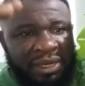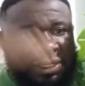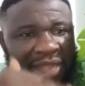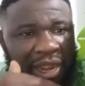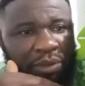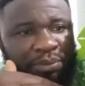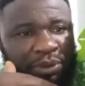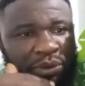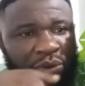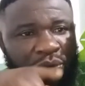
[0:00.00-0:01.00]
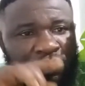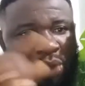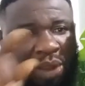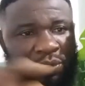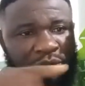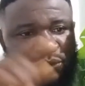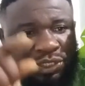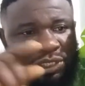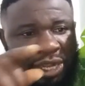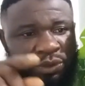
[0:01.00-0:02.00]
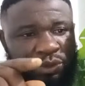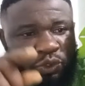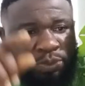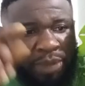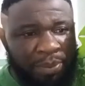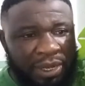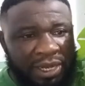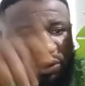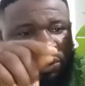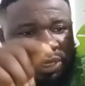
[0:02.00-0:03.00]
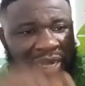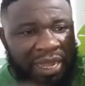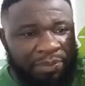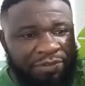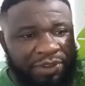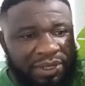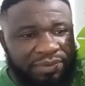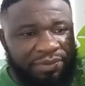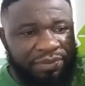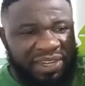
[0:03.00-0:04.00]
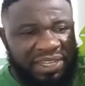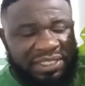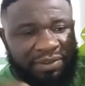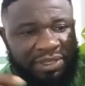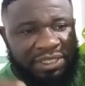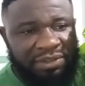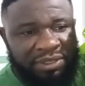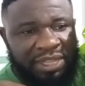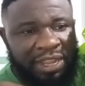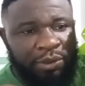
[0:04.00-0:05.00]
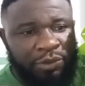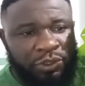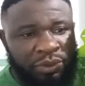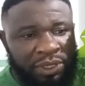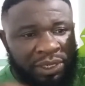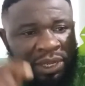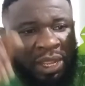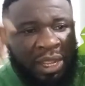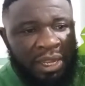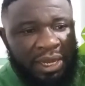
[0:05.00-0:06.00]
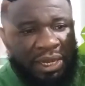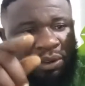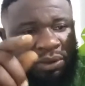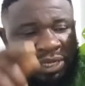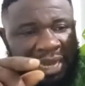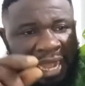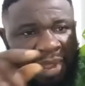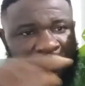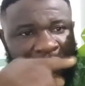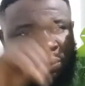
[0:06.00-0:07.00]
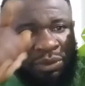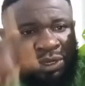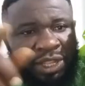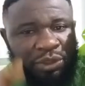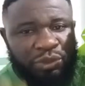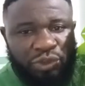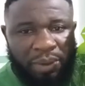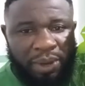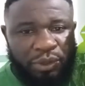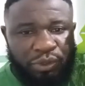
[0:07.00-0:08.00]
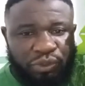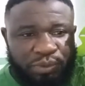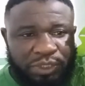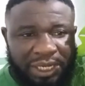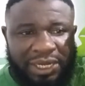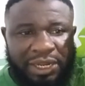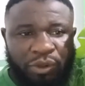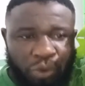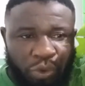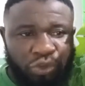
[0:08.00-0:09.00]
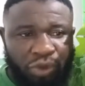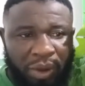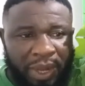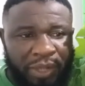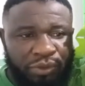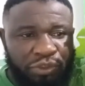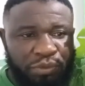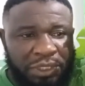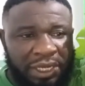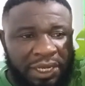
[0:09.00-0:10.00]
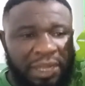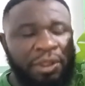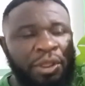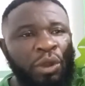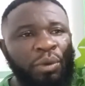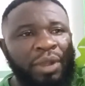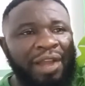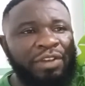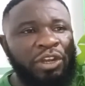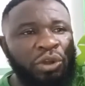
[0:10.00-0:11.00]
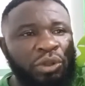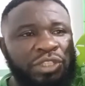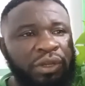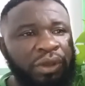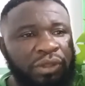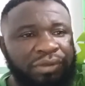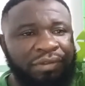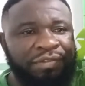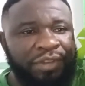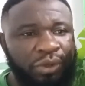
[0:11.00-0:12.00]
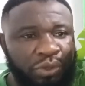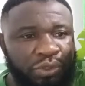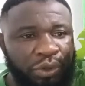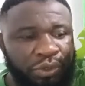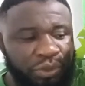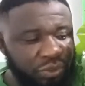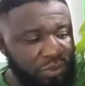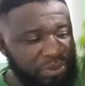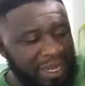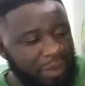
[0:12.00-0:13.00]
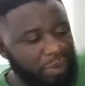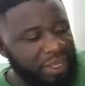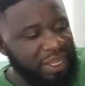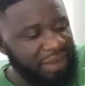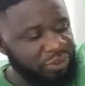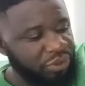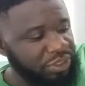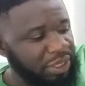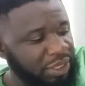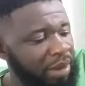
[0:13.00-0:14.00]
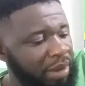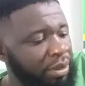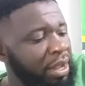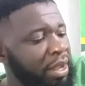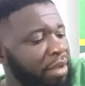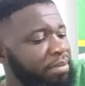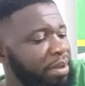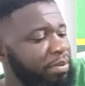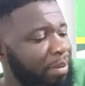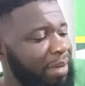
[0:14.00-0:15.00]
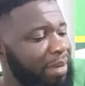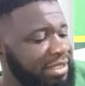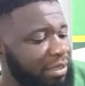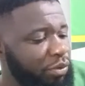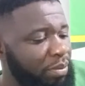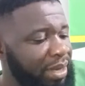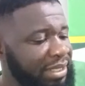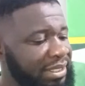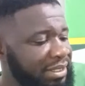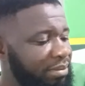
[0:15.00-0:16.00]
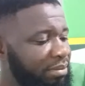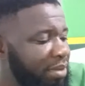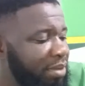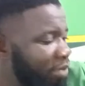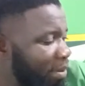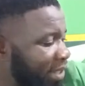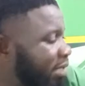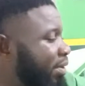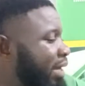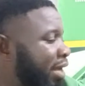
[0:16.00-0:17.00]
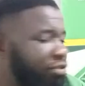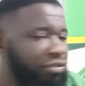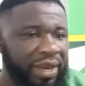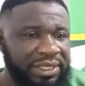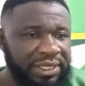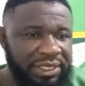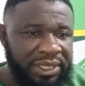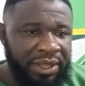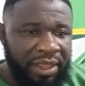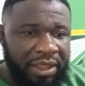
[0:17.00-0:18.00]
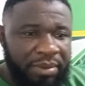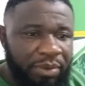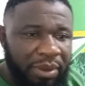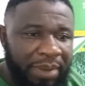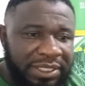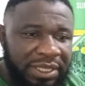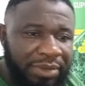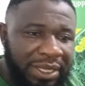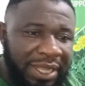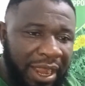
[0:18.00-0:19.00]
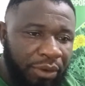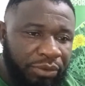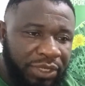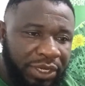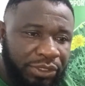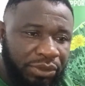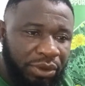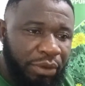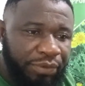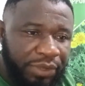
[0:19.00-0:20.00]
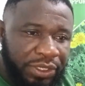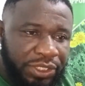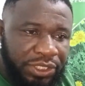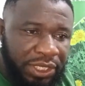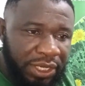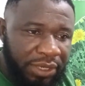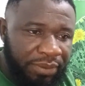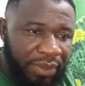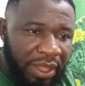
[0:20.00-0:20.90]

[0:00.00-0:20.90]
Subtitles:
down below, you are going to see that YouTube app. Click on that app, Felix77. Thank you for joining. Click on that app, it will link you to our YouTube channel. Go to our YouTube channel. We have a lot of videos on YouTube that we have talked about. Maybe you are battling with rheumatism, maybe you are battling with arthritis, maybe you are battling with gout. There is love in sharing.